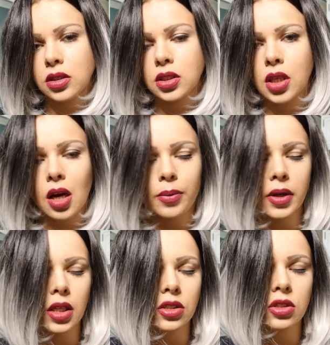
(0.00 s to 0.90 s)
Yeah,
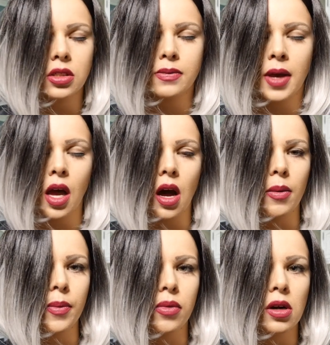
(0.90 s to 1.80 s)
but it's just
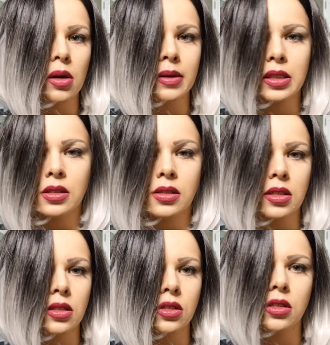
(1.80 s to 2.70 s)
makeup, I promise.
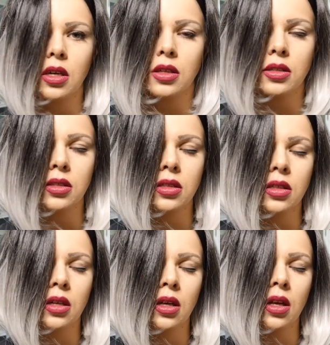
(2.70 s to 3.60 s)
It's just
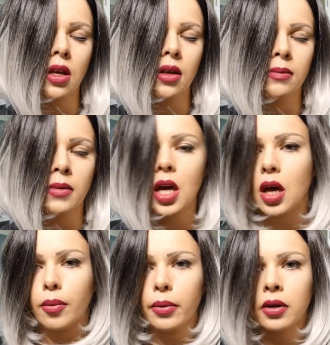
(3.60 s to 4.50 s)
makeup.